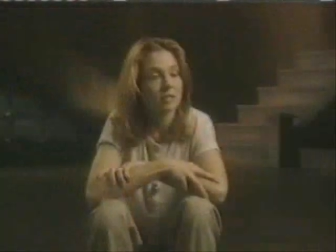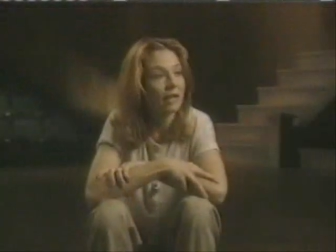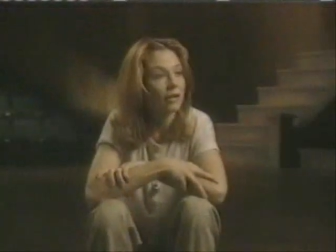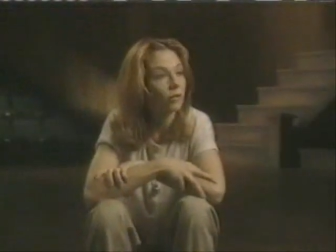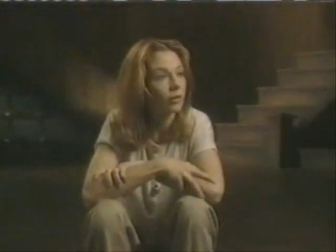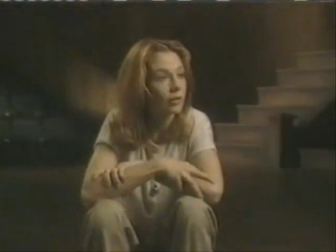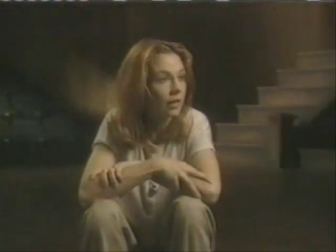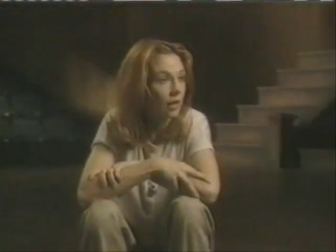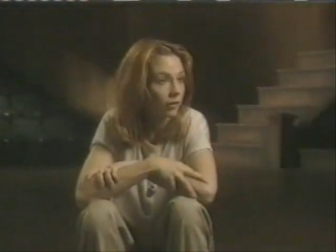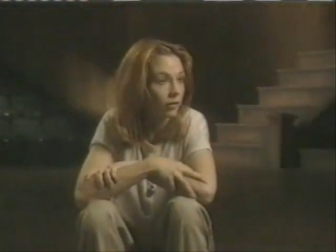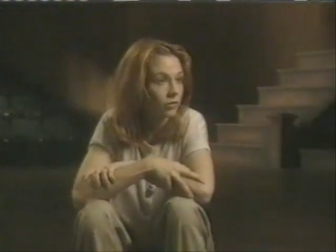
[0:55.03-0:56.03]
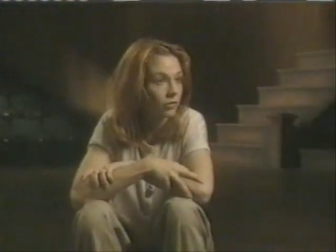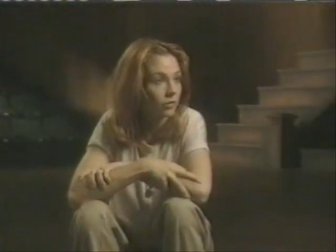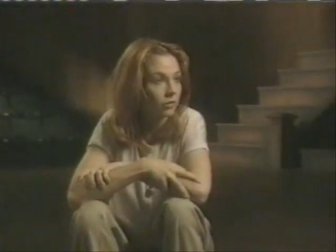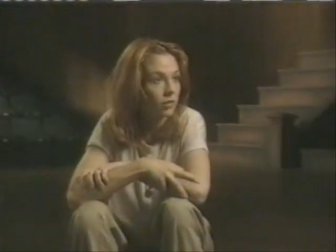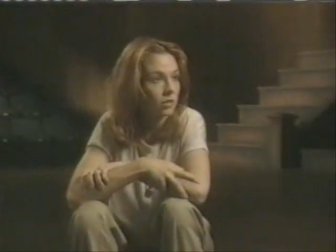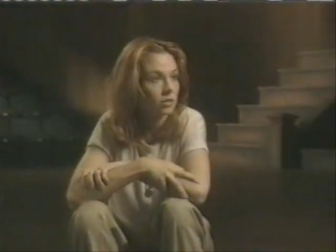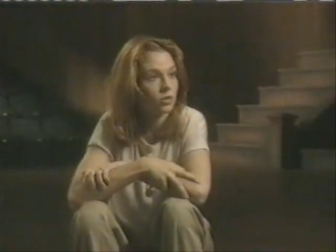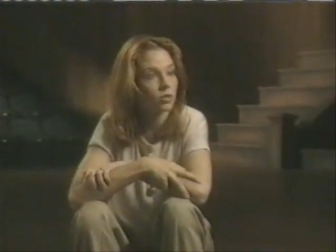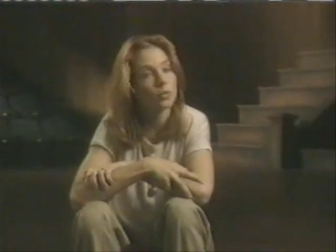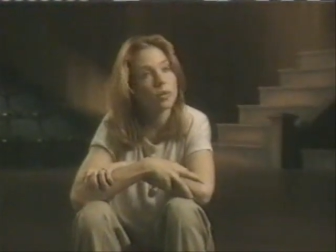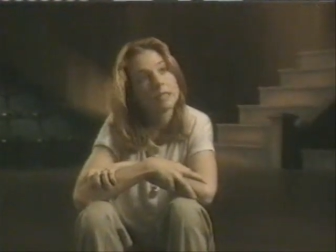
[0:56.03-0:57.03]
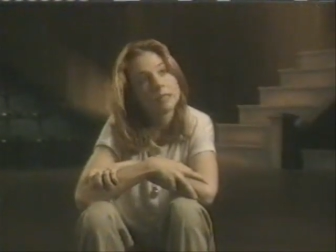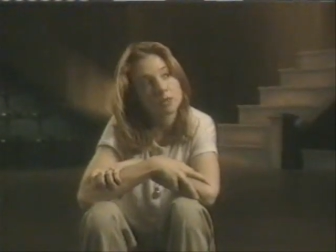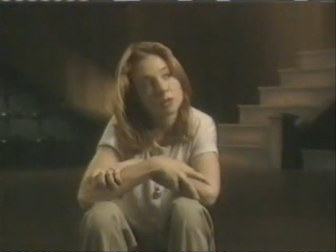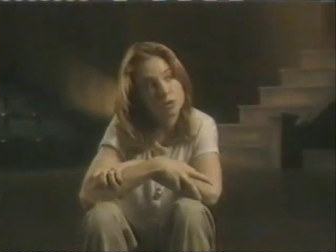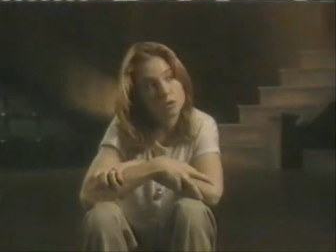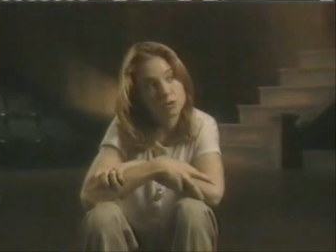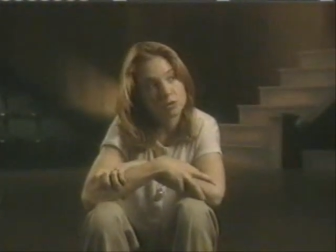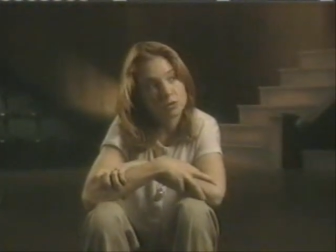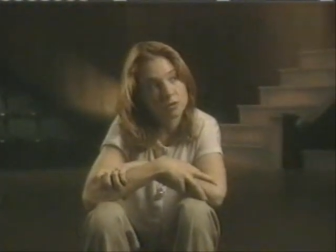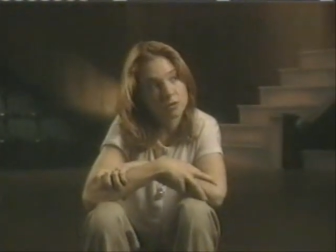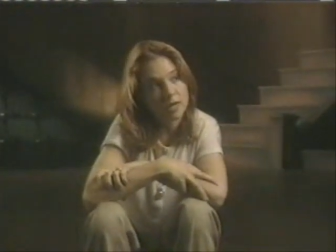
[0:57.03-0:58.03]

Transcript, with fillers: saccharine character, as a sweet little girl,